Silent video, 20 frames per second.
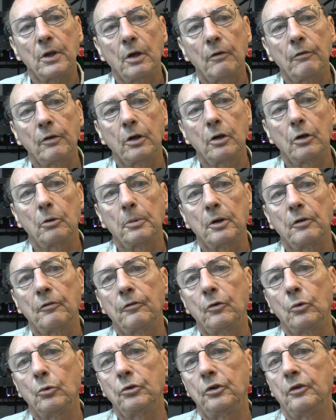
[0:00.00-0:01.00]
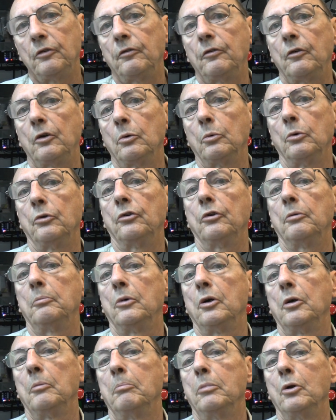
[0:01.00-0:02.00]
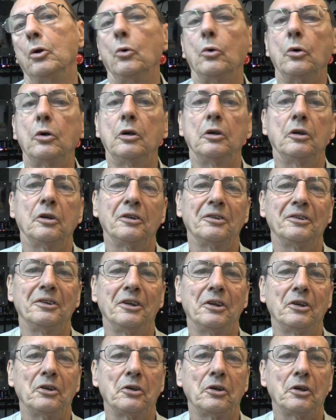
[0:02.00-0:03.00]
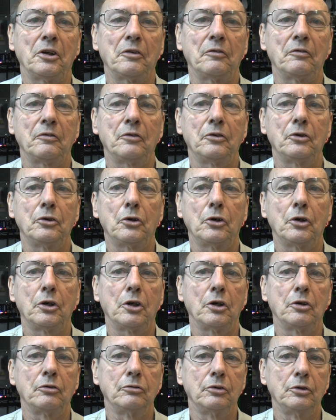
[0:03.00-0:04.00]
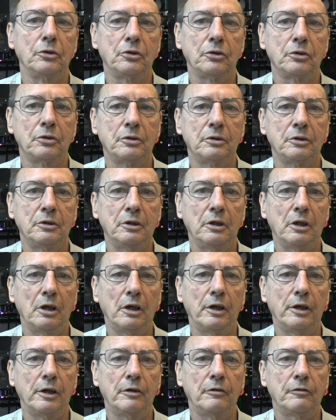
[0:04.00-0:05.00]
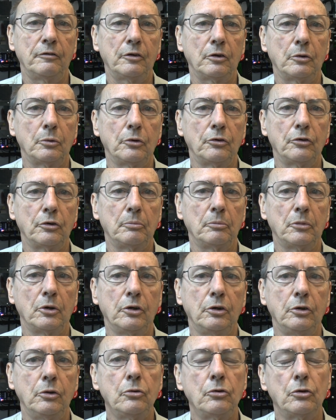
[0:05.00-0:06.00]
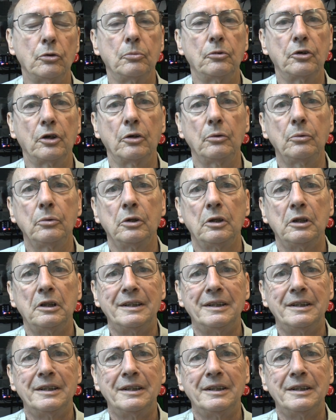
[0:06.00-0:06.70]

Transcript: I've only got about 40 followers on my blog, and yet I have 900 followers on my YouTube channel.